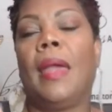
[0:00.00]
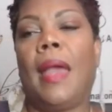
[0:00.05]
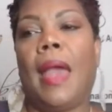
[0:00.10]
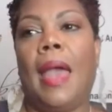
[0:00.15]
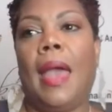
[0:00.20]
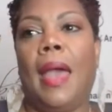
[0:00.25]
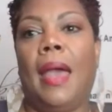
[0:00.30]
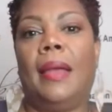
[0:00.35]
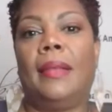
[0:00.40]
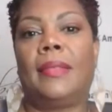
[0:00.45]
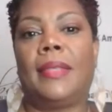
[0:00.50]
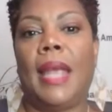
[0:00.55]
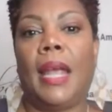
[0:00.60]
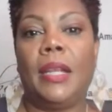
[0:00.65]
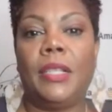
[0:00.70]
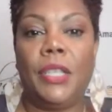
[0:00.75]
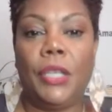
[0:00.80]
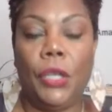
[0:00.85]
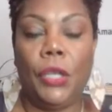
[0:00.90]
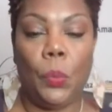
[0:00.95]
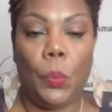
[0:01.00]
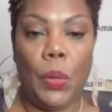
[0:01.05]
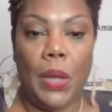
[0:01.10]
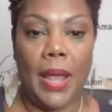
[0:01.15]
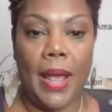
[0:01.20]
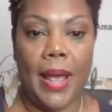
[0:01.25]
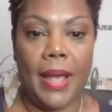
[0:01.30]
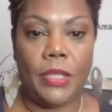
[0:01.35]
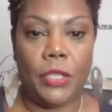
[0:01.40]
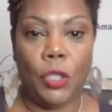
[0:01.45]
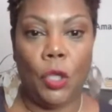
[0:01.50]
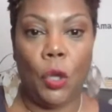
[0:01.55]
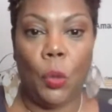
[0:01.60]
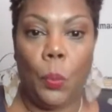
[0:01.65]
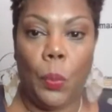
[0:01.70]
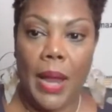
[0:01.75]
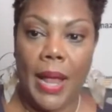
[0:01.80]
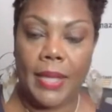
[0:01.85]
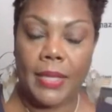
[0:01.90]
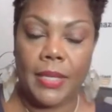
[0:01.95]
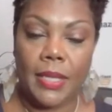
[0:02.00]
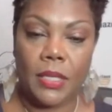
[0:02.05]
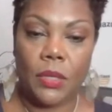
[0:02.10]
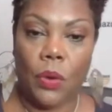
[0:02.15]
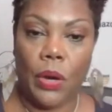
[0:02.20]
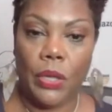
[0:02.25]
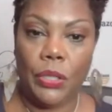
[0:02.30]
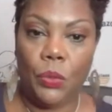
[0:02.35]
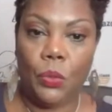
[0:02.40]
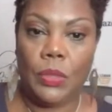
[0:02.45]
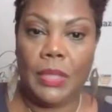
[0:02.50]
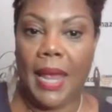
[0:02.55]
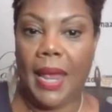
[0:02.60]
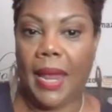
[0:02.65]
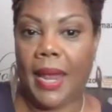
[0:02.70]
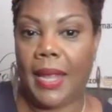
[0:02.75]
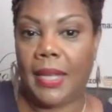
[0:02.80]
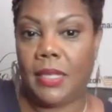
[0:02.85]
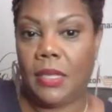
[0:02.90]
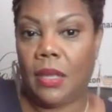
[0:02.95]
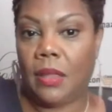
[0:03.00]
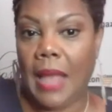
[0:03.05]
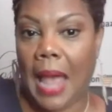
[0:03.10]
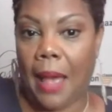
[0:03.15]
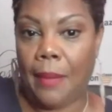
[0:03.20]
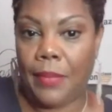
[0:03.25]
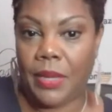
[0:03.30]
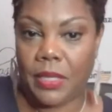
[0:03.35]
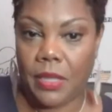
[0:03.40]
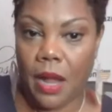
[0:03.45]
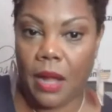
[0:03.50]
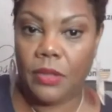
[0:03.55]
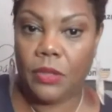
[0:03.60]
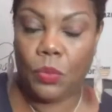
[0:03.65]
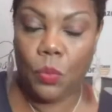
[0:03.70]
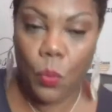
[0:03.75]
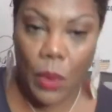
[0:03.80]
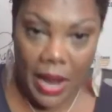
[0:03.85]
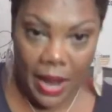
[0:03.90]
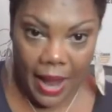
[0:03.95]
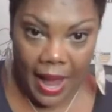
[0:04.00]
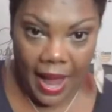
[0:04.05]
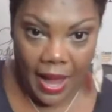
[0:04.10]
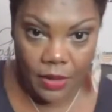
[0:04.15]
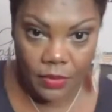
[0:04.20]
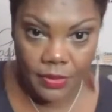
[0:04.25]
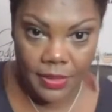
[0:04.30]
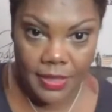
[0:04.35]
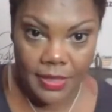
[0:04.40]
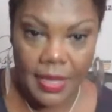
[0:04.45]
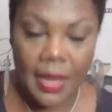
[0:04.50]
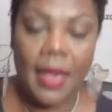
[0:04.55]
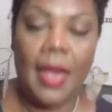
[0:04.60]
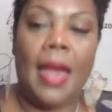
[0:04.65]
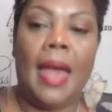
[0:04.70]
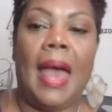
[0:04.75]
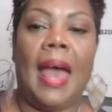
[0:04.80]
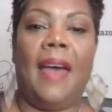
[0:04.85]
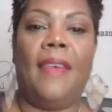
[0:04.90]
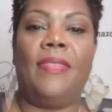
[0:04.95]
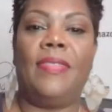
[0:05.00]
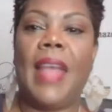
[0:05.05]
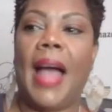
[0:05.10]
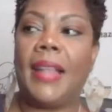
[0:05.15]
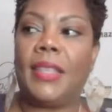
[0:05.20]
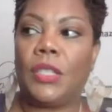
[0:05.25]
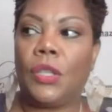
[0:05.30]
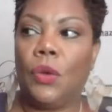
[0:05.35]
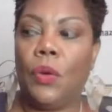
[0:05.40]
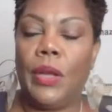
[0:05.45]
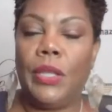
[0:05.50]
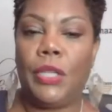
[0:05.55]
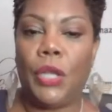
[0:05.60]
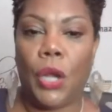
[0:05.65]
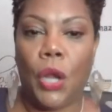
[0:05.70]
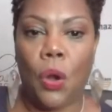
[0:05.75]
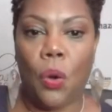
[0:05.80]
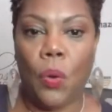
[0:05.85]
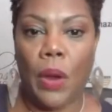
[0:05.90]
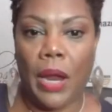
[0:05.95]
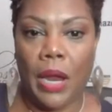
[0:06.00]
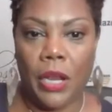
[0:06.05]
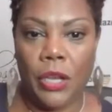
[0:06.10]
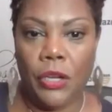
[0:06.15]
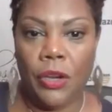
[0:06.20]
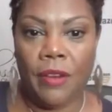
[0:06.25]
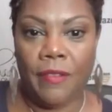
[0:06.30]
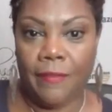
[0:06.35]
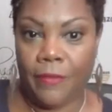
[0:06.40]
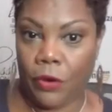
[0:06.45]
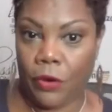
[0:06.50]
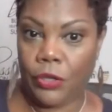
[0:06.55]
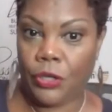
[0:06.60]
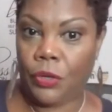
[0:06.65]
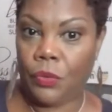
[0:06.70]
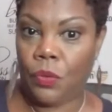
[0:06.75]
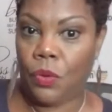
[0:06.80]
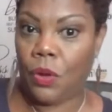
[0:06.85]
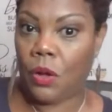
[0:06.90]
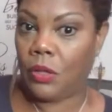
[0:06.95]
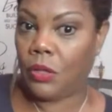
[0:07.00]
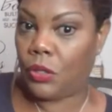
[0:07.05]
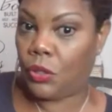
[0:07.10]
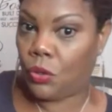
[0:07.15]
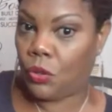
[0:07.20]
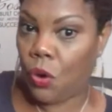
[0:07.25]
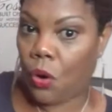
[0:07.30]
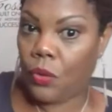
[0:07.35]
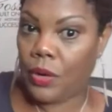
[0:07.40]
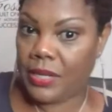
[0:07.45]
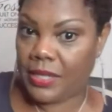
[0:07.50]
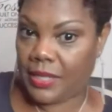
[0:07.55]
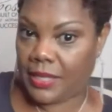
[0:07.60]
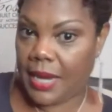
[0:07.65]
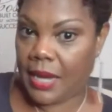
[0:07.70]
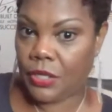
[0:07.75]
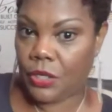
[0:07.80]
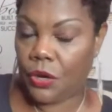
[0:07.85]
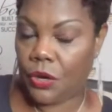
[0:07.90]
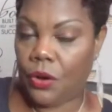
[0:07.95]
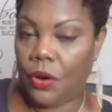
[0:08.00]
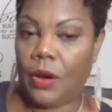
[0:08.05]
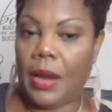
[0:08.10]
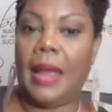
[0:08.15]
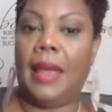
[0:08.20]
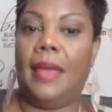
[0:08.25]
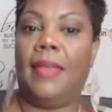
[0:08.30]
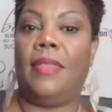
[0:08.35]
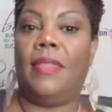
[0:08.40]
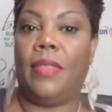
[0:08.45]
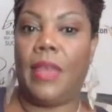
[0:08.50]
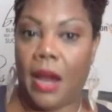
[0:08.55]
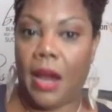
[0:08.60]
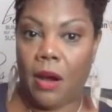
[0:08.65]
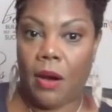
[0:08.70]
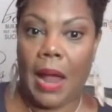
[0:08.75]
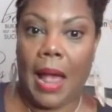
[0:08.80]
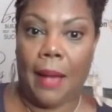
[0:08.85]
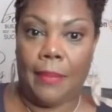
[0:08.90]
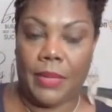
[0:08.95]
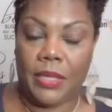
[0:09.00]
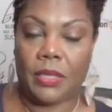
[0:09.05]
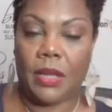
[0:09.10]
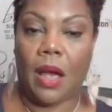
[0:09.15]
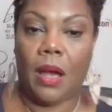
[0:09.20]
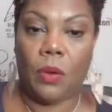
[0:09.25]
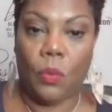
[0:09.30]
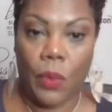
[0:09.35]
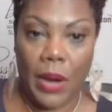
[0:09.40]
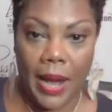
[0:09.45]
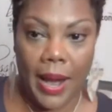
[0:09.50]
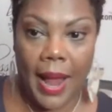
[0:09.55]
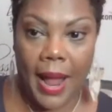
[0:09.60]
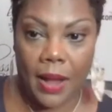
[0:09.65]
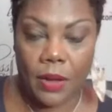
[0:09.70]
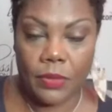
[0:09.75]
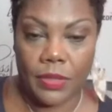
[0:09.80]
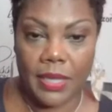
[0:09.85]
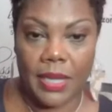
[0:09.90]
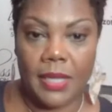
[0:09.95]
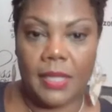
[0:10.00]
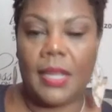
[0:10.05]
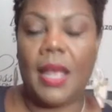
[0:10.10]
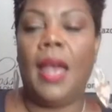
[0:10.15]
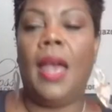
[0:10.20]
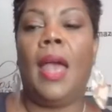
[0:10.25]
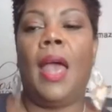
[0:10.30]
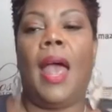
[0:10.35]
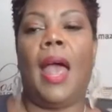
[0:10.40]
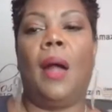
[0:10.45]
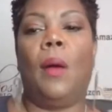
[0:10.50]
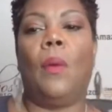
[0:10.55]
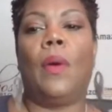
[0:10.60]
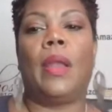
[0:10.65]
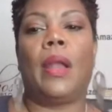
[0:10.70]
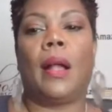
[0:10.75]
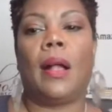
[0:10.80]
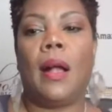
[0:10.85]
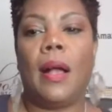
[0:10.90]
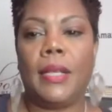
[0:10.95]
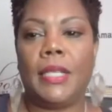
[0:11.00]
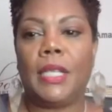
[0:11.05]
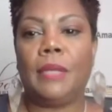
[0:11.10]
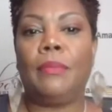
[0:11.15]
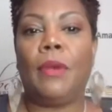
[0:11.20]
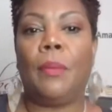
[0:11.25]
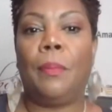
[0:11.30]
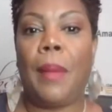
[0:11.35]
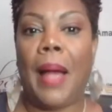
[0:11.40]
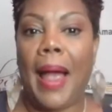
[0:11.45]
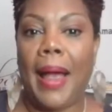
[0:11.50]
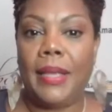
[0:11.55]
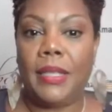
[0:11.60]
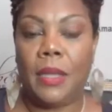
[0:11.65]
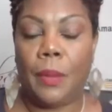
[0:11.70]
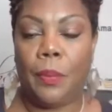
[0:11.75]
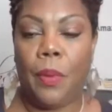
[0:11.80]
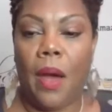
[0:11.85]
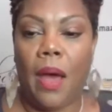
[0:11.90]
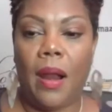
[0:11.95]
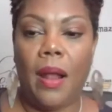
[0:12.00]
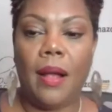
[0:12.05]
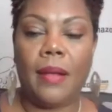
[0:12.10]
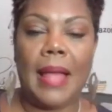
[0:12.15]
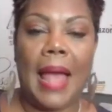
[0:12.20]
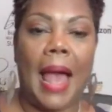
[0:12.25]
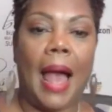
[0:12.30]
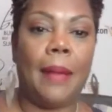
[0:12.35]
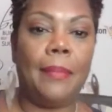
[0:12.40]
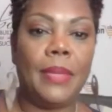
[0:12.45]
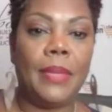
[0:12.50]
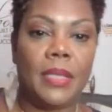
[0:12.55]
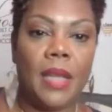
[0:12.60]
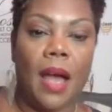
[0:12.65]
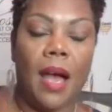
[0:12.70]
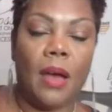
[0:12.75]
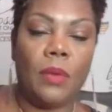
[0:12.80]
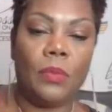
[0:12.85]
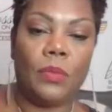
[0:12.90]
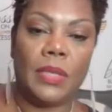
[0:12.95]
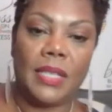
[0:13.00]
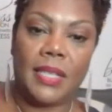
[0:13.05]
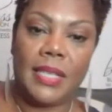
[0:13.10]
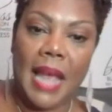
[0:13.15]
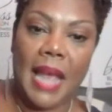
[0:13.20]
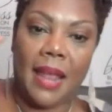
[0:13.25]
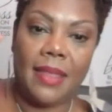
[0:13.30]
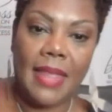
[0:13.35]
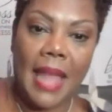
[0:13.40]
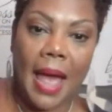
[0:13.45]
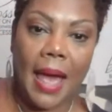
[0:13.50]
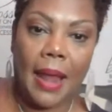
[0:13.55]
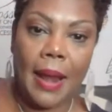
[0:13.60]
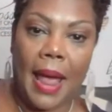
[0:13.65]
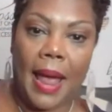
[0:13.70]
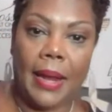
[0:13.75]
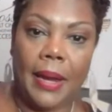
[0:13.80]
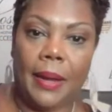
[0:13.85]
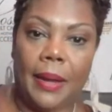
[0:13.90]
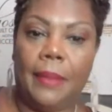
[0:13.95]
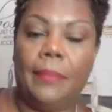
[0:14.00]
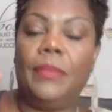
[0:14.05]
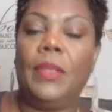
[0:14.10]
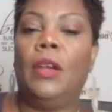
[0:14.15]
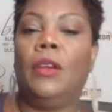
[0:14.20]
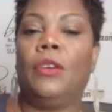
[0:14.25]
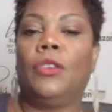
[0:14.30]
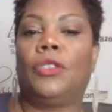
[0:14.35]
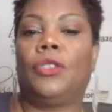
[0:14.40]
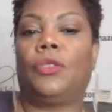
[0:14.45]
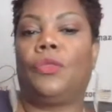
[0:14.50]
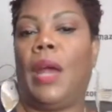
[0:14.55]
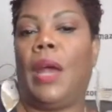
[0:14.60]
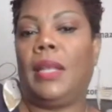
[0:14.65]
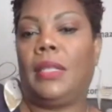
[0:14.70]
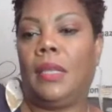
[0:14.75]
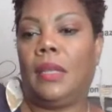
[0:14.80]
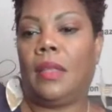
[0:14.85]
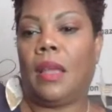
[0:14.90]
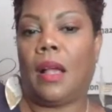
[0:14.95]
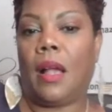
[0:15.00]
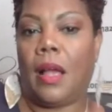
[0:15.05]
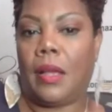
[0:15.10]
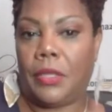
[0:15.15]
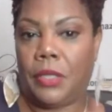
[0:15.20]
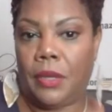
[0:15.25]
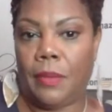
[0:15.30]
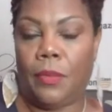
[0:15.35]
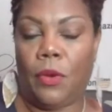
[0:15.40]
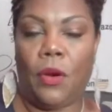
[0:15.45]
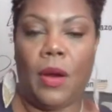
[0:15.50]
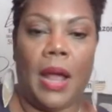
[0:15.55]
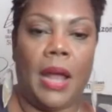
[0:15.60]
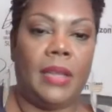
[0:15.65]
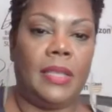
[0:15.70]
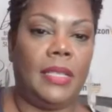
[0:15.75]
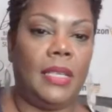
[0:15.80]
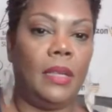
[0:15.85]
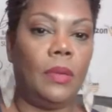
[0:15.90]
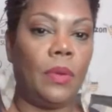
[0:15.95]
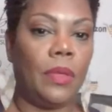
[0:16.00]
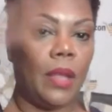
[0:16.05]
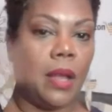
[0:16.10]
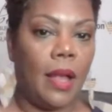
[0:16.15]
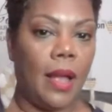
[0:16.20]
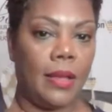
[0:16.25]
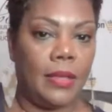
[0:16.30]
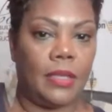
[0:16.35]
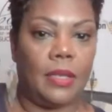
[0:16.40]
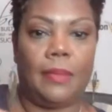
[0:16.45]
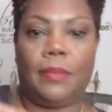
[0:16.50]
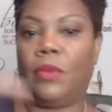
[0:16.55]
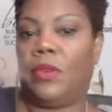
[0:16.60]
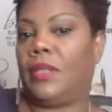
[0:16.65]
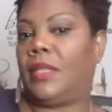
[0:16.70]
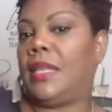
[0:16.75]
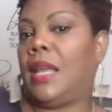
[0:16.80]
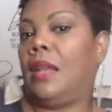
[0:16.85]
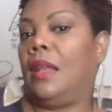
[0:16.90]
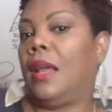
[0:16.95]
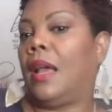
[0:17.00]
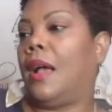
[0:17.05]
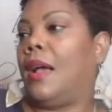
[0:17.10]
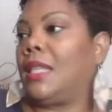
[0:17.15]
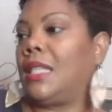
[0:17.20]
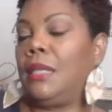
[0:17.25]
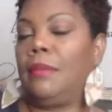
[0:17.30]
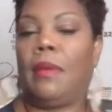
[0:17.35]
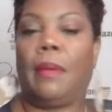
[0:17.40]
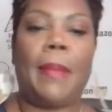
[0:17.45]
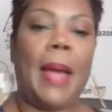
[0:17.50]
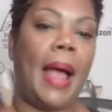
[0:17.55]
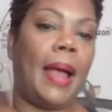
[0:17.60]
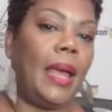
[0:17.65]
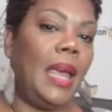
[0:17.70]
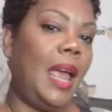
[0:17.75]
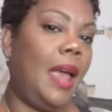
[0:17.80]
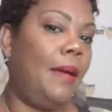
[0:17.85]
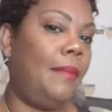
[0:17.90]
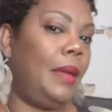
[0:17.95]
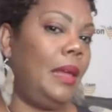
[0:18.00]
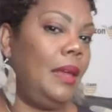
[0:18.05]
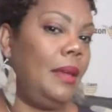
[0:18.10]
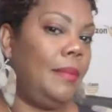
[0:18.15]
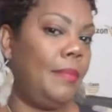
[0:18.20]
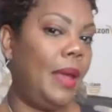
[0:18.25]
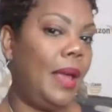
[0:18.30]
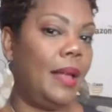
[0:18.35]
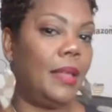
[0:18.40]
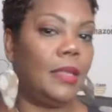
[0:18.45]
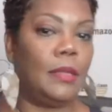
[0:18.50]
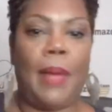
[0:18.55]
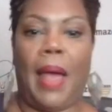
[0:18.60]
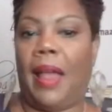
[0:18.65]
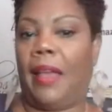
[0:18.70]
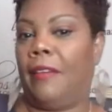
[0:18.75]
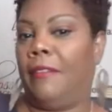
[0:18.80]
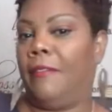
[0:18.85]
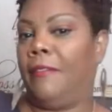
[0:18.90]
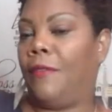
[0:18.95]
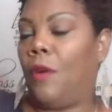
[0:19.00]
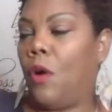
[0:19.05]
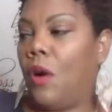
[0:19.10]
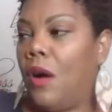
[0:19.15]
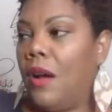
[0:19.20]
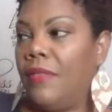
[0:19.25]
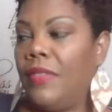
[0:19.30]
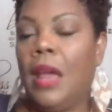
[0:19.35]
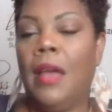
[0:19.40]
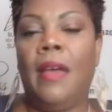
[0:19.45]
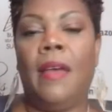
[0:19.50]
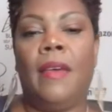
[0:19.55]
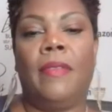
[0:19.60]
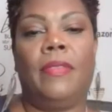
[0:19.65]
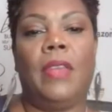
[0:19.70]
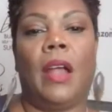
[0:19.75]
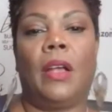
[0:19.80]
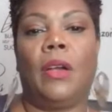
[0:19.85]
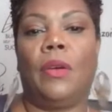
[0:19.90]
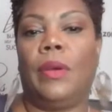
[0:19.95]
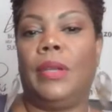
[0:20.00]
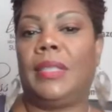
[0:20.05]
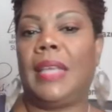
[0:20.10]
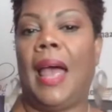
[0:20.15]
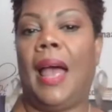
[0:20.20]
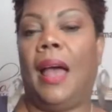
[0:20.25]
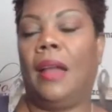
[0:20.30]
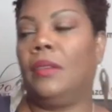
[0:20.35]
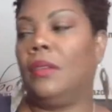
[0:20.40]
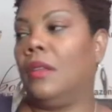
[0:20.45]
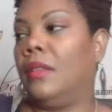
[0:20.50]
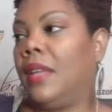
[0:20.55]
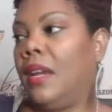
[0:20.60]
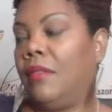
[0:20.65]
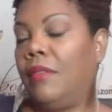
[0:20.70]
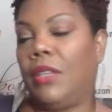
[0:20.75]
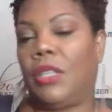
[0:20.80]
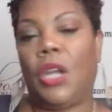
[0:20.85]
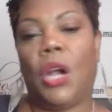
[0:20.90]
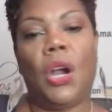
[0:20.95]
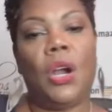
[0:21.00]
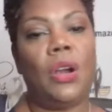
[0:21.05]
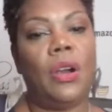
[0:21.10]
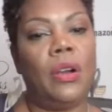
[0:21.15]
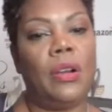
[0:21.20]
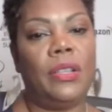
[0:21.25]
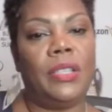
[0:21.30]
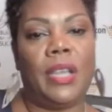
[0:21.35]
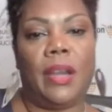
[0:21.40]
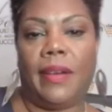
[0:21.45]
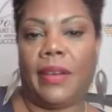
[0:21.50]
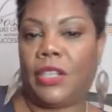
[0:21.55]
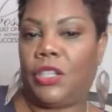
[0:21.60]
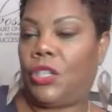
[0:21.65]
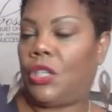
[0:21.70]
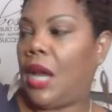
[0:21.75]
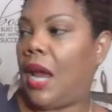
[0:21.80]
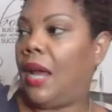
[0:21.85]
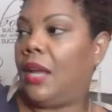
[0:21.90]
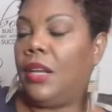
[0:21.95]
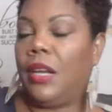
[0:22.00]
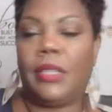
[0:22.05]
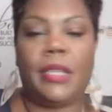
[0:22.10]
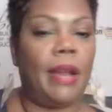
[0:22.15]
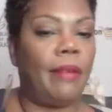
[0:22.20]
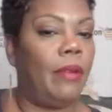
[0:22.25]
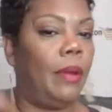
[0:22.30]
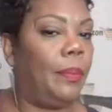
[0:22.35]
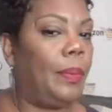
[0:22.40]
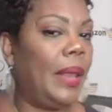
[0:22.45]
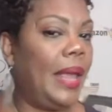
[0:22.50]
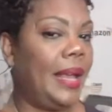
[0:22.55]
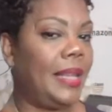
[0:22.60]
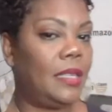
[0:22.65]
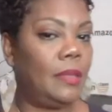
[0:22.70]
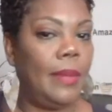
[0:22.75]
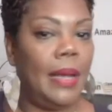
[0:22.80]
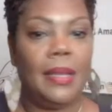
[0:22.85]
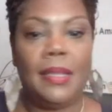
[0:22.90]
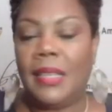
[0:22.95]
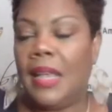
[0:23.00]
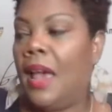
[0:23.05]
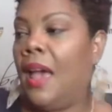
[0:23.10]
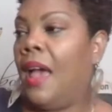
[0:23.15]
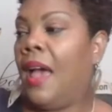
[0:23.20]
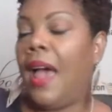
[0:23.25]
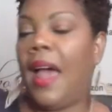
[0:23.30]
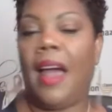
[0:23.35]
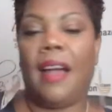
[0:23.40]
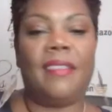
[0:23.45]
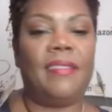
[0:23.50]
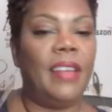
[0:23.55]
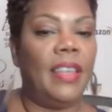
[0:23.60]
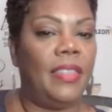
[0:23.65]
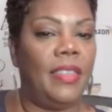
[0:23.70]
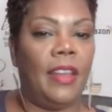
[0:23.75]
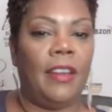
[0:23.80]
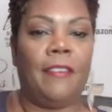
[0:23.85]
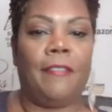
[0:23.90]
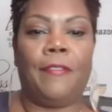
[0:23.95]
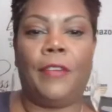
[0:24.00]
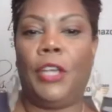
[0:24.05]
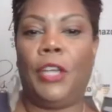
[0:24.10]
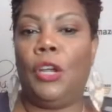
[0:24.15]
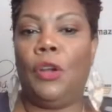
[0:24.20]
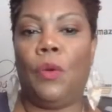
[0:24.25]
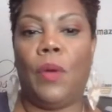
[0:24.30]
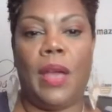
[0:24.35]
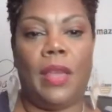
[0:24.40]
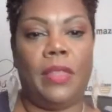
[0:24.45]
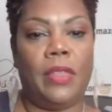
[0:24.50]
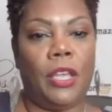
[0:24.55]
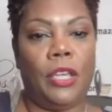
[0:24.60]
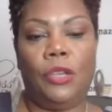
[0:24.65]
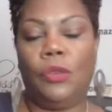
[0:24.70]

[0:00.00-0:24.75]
and take it to UPS. UPS is going to take it to the Amazon's warehouse. And that's going to go in your virtual storage center in their Amazon warehouses. And when a customer buys the product, Amazon will send that item straight to the customer and deal with the customer, send the customer back emails back and forth. They're going to handle their returns, their exchanges, their replacements, everything for you. And then